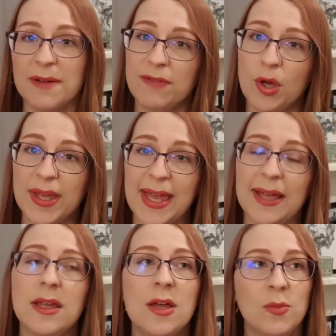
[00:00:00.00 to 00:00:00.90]
my
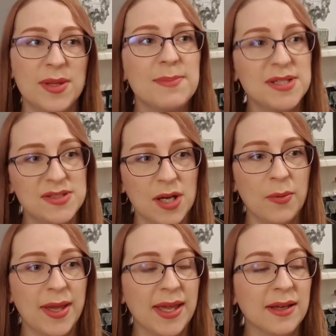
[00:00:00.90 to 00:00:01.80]
vlogging, with my
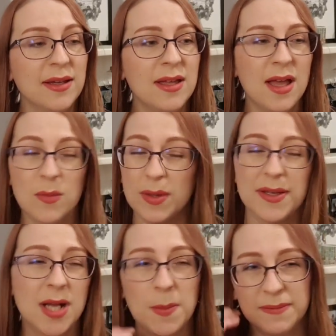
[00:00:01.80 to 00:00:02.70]
sewing, with
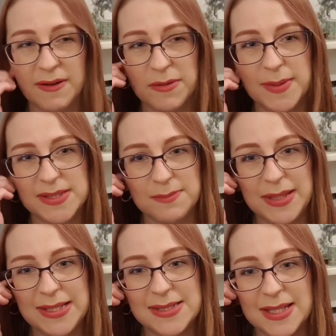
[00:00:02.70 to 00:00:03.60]
a couple of other bits and
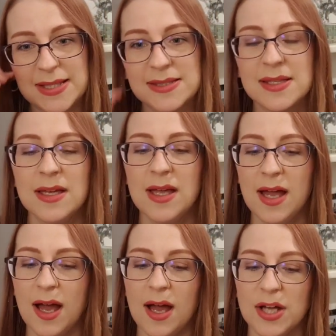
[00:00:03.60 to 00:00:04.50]
pieces,
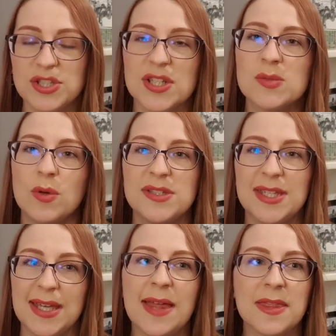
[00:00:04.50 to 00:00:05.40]
I just want
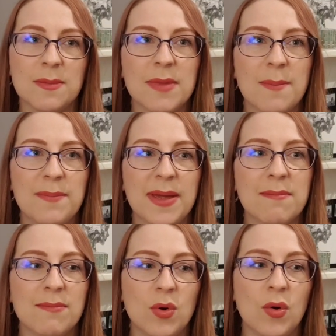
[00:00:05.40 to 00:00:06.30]
to get them a
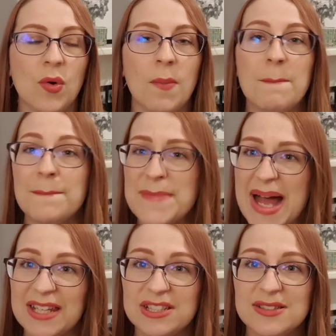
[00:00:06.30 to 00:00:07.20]
bit more
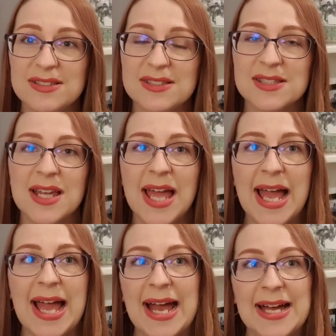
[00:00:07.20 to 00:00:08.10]
balanced
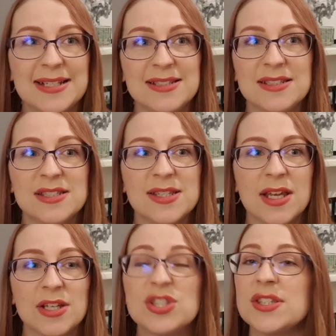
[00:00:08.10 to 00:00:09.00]
and
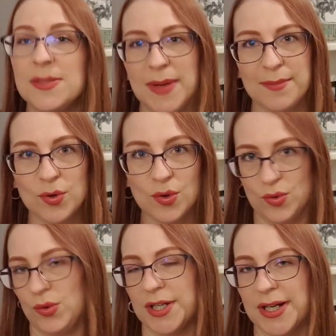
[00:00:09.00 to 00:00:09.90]
just a bit more
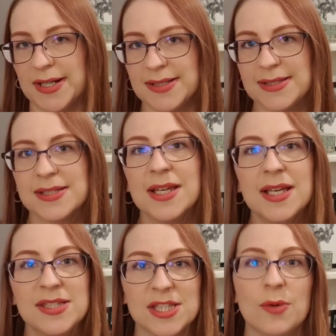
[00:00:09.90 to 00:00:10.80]
organised.
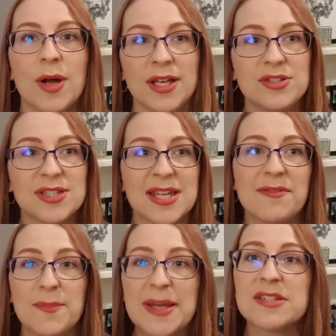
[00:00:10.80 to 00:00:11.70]
So I just
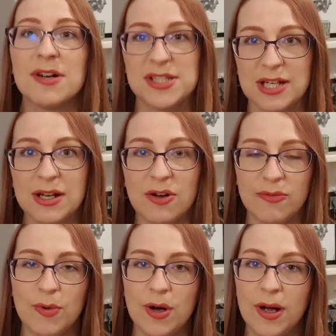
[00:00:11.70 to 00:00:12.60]
have a better idea
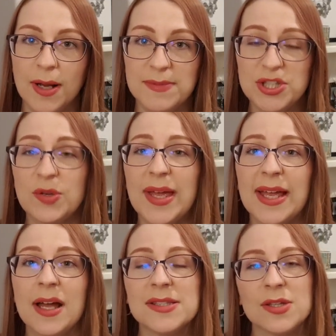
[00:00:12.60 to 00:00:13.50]
of what I'm
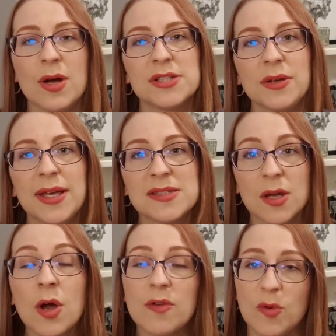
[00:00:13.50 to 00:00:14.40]
doing, so I don't get
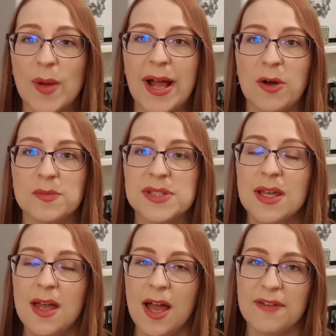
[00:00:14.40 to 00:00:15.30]
so overwhelmed.
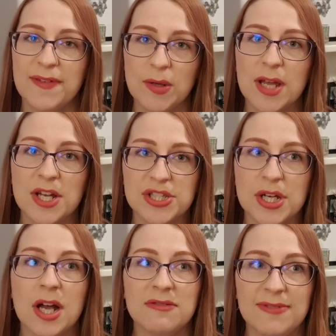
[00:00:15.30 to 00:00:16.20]
I feel last
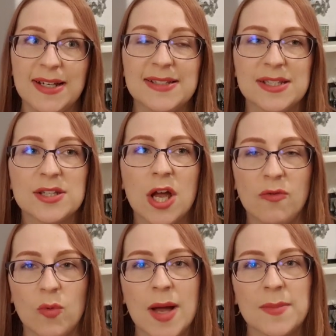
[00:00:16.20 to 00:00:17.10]
year I really did
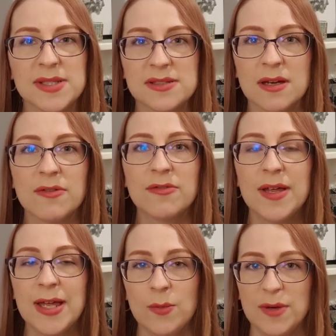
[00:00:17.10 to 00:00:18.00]
overwhelm myself
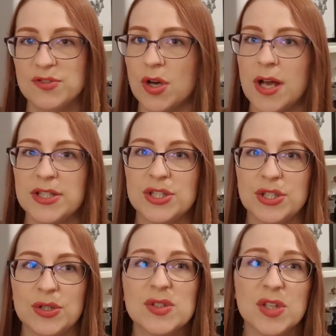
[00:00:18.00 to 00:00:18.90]
with trying to
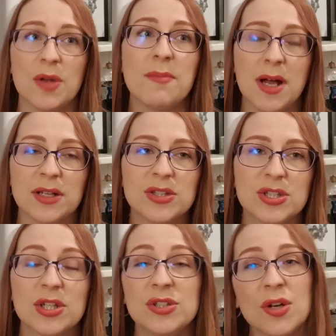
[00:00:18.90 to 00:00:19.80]
do so
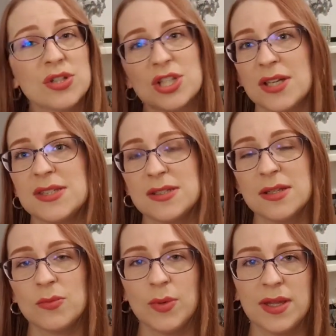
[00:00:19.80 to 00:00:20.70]
much, not
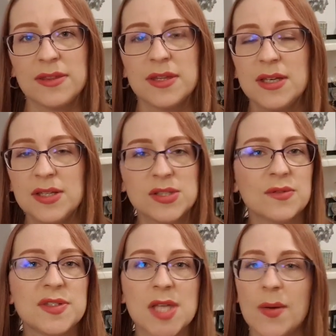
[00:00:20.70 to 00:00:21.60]
just with
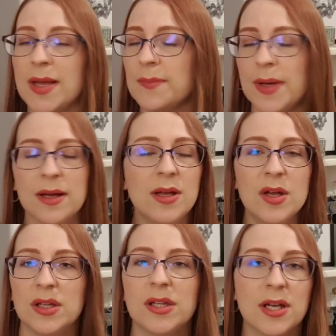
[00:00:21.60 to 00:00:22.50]
sort of sewing, but
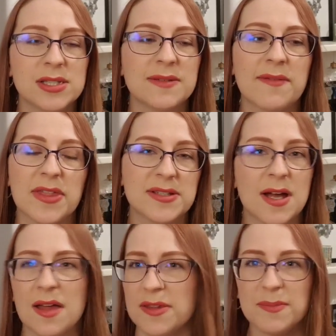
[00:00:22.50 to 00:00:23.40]
loads of
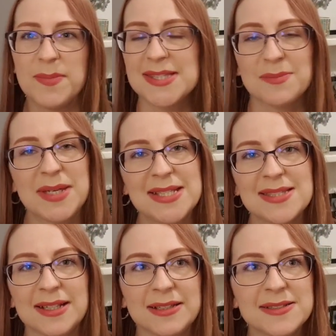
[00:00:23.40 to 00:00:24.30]
other bits and
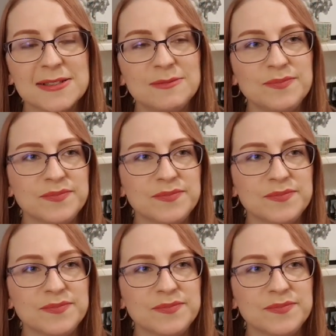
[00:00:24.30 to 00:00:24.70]
pieces.